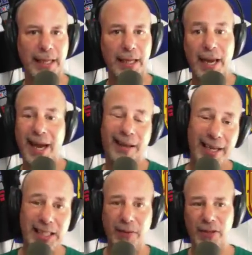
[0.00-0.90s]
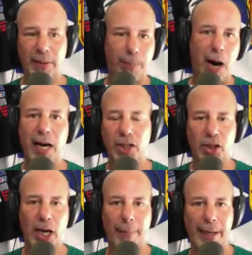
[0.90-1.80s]
at least if it's a pawn
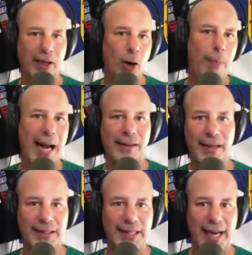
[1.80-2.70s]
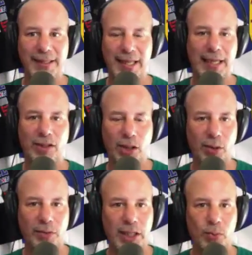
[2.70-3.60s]
shop, I can go back the next day and say, hey,
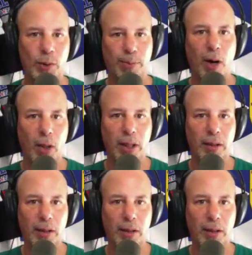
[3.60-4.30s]
dude, this was broken.